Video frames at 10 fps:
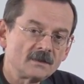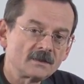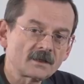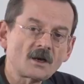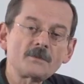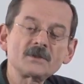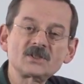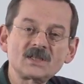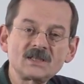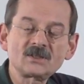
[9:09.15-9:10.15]
the carpet
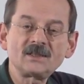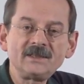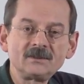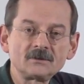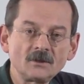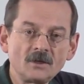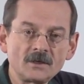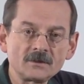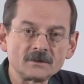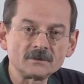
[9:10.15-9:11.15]
stays cleaner
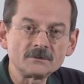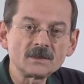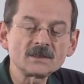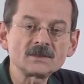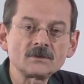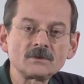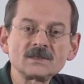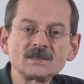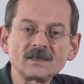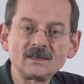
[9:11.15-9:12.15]
longer because there
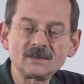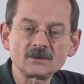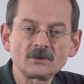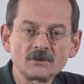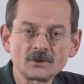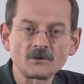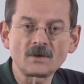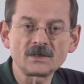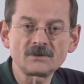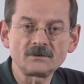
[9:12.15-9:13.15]
isn't any detergent
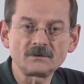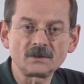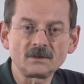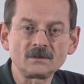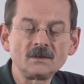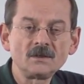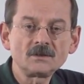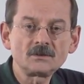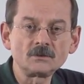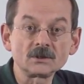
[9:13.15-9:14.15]
residue there
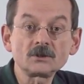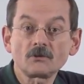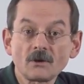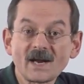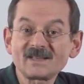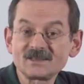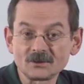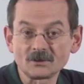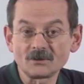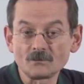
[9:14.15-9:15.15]
to attract
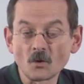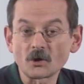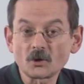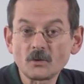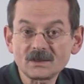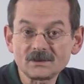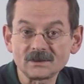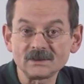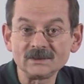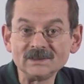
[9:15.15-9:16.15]
dirt more
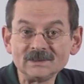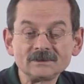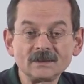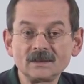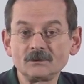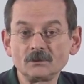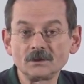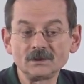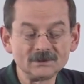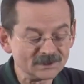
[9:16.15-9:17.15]
quickly than it
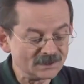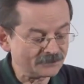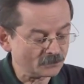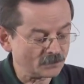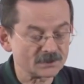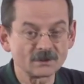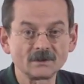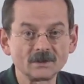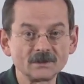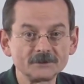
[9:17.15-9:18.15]
would if it
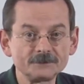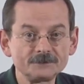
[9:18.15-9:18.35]
wasn't there.